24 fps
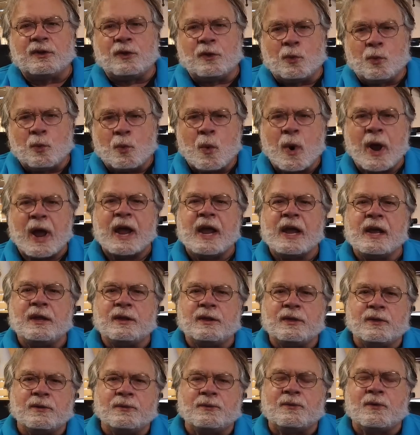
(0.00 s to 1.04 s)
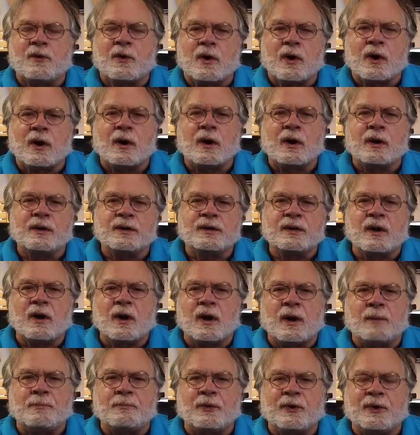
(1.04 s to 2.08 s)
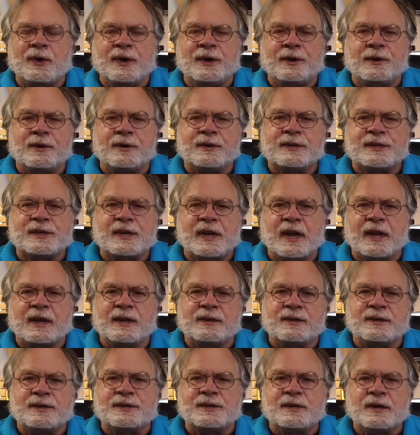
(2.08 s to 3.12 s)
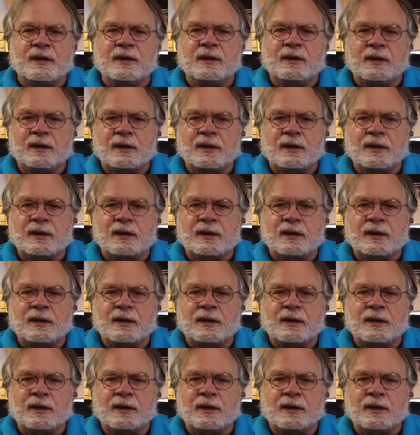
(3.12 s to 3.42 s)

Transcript: the way the far operator sends,